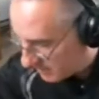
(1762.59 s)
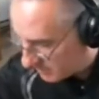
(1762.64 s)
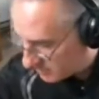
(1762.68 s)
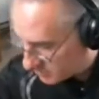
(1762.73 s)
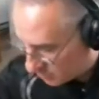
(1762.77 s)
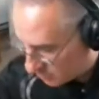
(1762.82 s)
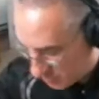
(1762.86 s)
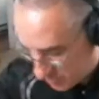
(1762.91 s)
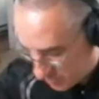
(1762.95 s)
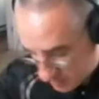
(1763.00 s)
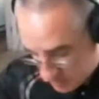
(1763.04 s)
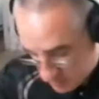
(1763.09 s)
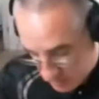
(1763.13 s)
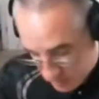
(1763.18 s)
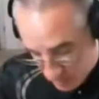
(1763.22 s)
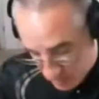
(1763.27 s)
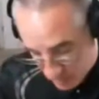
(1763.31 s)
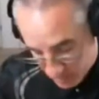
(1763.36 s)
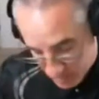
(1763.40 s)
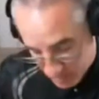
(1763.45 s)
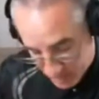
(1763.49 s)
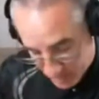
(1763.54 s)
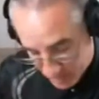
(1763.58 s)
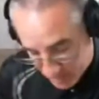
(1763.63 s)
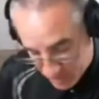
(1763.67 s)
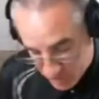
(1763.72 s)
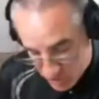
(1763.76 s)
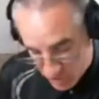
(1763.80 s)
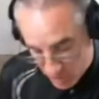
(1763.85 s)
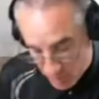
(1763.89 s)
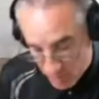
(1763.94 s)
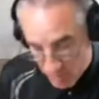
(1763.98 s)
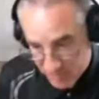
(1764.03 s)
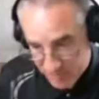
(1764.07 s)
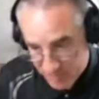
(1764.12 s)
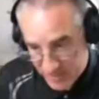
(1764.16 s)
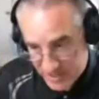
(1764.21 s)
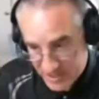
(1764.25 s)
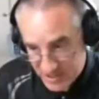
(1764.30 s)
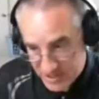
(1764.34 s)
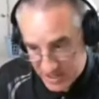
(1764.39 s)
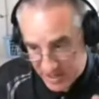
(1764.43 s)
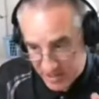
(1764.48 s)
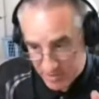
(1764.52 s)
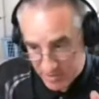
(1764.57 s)
you can pick general feats
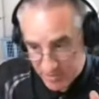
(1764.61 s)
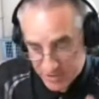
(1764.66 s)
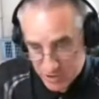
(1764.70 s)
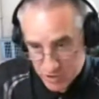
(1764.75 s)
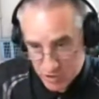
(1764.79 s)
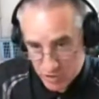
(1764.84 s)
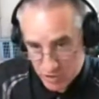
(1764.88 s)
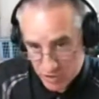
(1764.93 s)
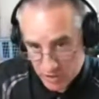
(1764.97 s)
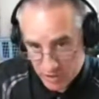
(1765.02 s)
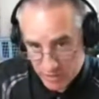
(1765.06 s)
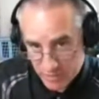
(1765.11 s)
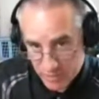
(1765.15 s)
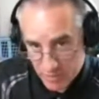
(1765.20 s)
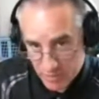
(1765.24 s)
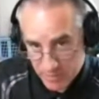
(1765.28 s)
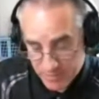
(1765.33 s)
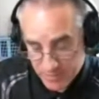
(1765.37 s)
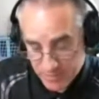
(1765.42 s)
at adventurer level.